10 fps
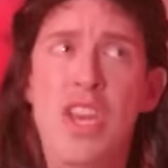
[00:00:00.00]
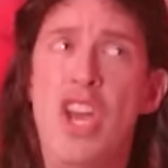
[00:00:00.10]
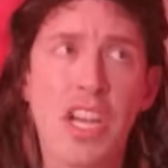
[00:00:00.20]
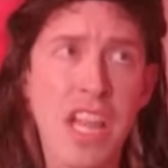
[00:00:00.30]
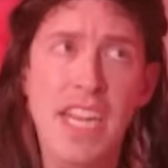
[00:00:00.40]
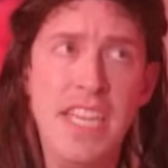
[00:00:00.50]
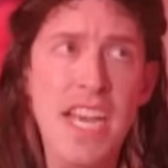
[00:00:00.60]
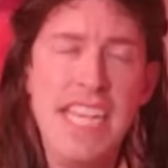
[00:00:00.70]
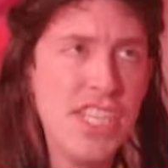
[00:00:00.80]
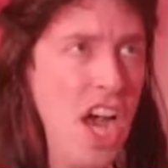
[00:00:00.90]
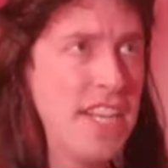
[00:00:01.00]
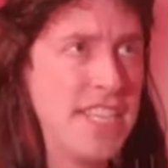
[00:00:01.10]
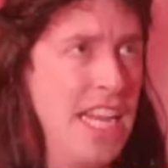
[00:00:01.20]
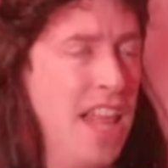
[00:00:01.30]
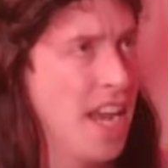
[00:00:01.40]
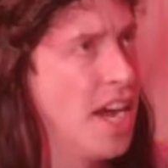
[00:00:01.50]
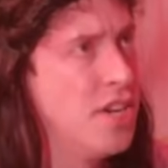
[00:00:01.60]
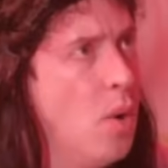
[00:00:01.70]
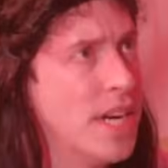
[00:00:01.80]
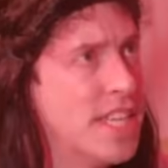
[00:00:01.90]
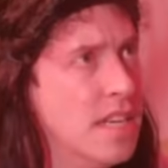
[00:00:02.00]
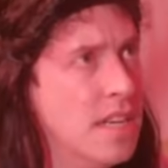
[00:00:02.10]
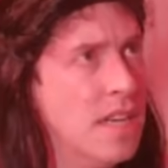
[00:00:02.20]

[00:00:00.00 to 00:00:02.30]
Your light is not daylight, I know it.